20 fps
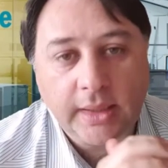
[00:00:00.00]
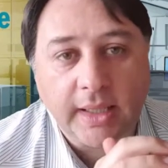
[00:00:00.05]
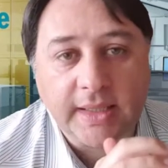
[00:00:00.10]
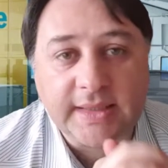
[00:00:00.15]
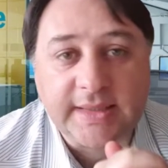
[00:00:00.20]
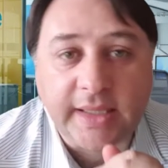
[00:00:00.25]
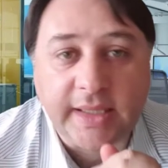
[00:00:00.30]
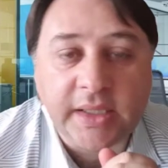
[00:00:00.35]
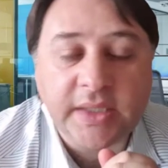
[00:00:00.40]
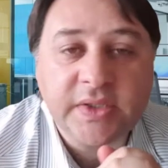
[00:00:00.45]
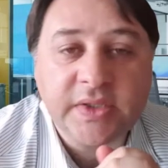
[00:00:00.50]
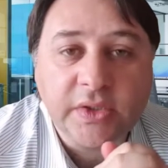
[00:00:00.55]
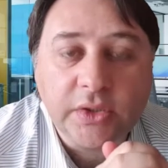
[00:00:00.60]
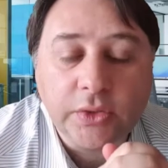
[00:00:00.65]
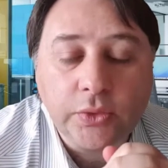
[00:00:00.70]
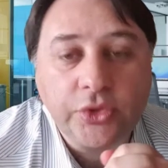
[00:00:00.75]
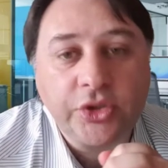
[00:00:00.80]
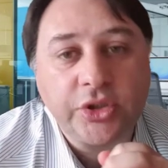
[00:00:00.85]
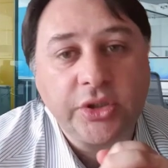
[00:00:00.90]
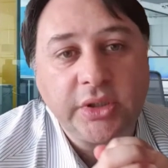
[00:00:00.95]
A second
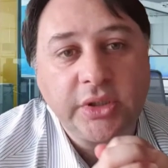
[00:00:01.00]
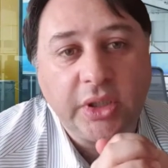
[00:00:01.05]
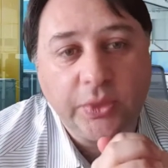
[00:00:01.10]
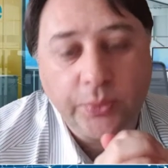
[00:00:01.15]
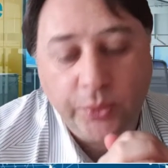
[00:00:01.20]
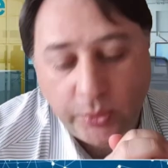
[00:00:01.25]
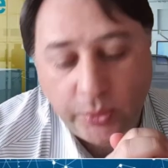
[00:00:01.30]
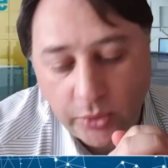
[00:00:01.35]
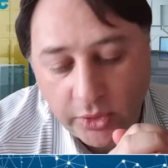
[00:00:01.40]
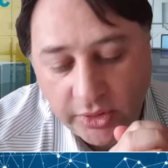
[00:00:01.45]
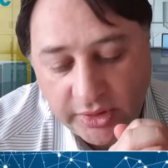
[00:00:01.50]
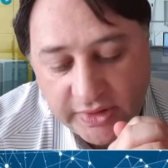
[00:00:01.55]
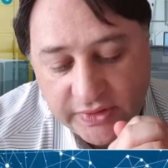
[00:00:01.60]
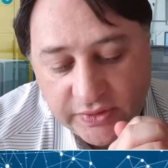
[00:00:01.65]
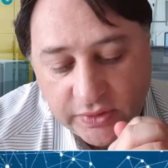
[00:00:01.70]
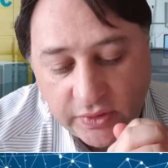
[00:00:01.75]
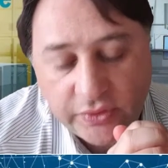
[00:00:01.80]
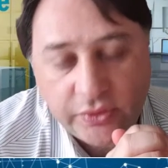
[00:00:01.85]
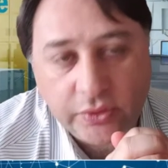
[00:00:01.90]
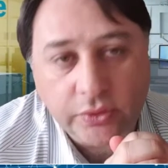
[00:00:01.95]
solution that we want
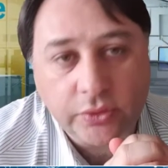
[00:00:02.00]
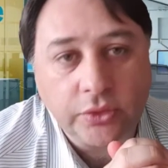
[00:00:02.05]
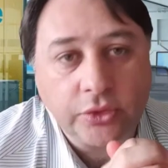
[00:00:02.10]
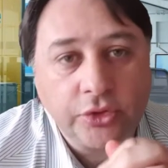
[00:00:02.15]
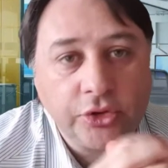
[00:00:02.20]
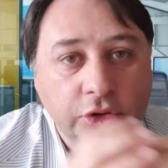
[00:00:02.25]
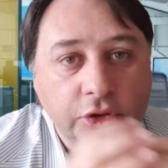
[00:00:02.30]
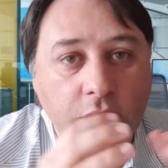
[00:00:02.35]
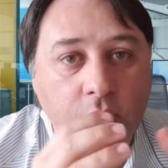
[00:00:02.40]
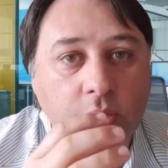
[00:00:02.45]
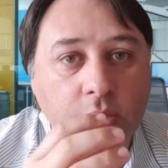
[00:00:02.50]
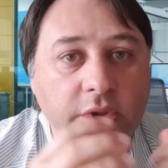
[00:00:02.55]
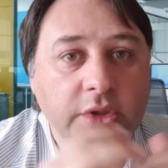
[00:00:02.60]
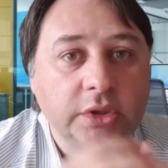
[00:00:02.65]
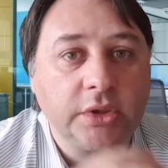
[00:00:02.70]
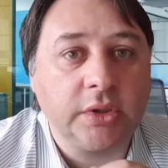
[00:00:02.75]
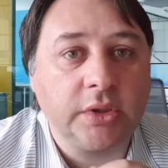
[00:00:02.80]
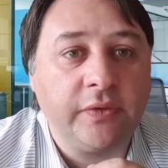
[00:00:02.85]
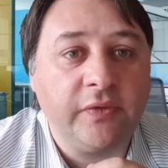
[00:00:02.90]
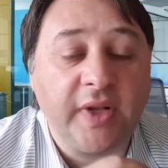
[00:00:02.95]
is also to show
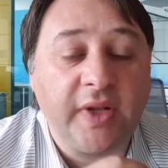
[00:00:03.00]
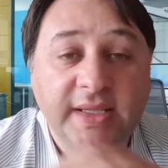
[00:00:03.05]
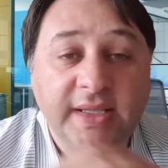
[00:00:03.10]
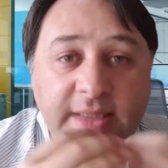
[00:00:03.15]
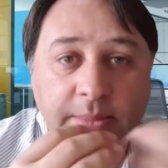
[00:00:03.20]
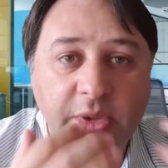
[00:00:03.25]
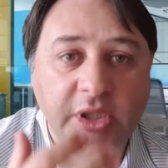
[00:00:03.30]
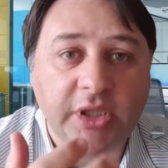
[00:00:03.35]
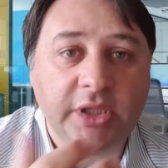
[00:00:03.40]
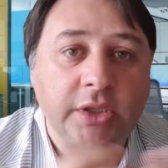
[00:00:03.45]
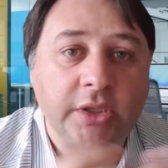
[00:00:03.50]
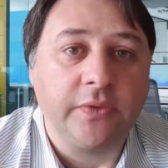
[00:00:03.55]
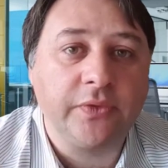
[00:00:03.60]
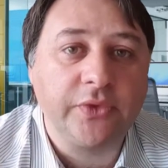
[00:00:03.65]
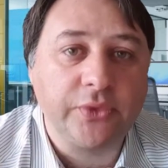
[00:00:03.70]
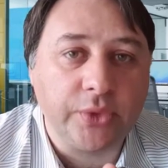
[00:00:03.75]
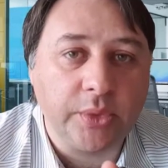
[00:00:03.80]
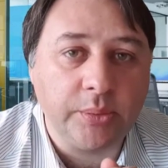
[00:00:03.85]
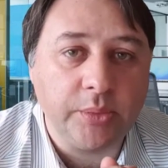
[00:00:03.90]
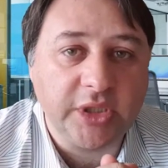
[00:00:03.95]
the flexibility of
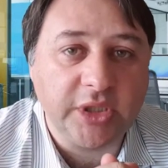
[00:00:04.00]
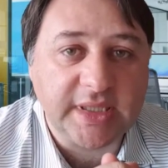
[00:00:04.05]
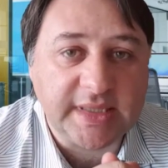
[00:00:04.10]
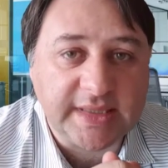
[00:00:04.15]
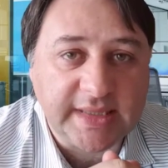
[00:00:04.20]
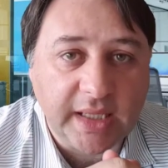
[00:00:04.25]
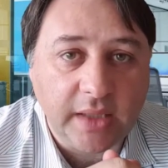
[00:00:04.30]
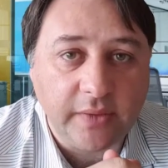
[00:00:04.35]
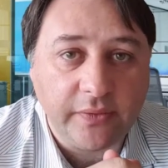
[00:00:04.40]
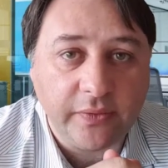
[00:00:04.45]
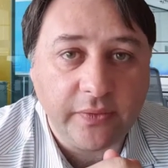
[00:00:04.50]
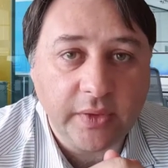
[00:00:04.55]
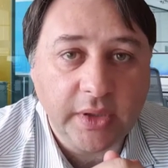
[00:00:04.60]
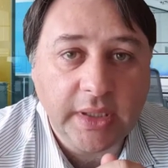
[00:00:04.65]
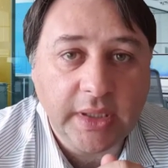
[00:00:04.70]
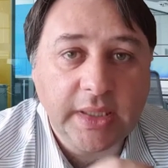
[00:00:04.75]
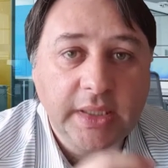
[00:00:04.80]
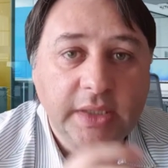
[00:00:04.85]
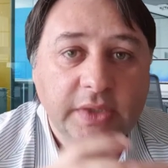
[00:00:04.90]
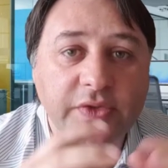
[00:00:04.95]
Trimble itself.
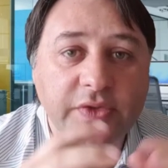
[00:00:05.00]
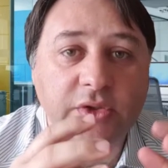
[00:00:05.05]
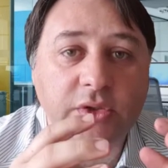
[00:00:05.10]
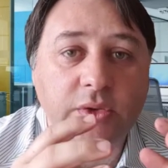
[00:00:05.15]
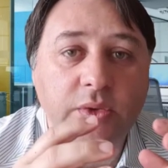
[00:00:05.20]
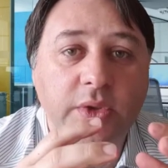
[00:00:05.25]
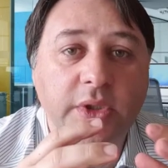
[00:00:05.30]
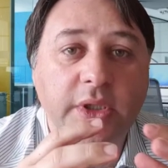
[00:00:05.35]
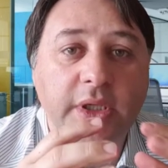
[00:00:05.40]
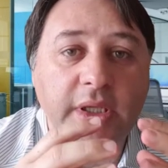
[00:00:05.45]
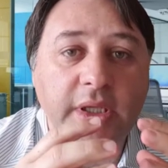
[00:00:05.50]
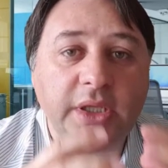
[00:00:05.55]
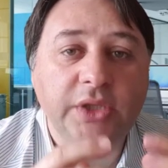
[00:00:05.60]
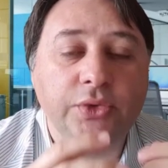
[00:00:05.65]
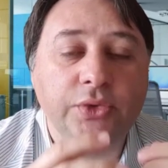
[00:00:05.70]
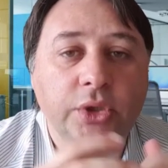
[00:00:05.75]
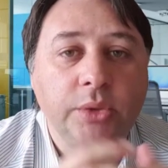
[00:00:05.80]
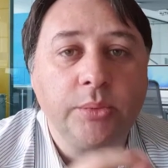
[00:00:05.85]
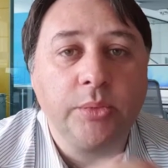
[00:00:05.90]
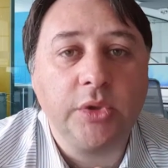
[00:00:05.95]
So in
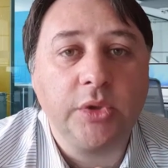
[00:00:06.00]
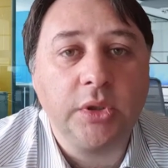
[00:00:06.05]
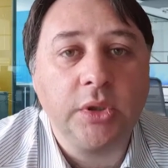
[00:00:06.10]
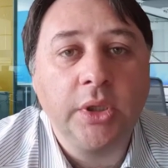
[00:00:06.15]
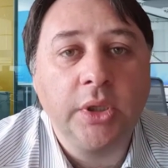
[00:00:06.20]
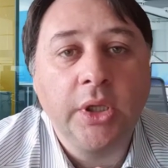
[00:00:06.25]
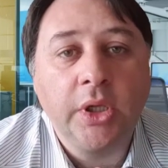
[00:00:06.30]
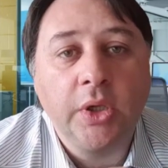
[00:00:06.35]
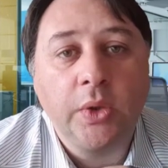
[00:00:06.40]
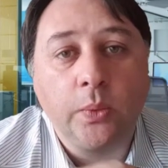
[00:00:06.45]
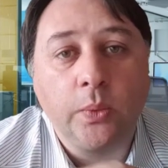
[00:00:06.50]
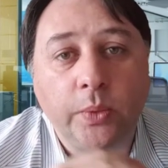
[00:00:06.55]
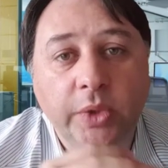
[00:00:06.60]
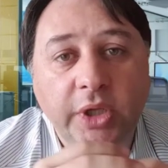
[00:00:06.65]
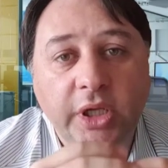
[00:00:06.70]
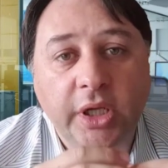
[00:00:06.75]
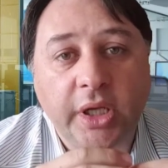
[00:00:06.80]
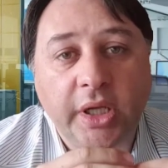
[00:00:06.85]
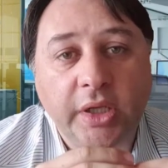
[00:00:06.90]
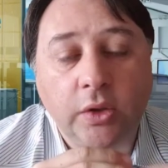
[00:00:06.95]
Trimble,
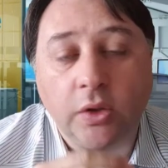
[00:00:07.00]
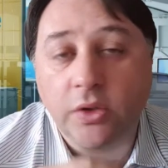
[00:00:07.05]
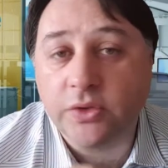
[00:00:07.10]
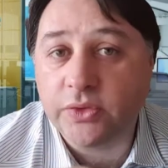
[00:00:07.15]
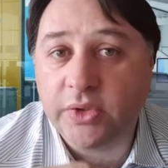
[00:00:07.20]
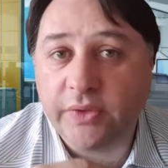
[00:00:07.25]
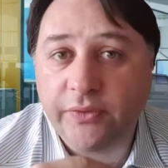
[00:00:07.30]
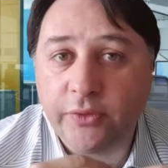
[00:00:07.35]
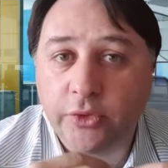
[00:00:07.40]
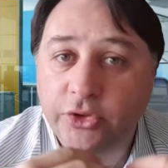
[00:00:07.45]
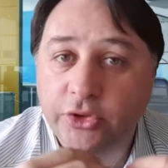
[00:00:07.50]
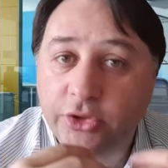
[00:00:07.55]
we can also, if you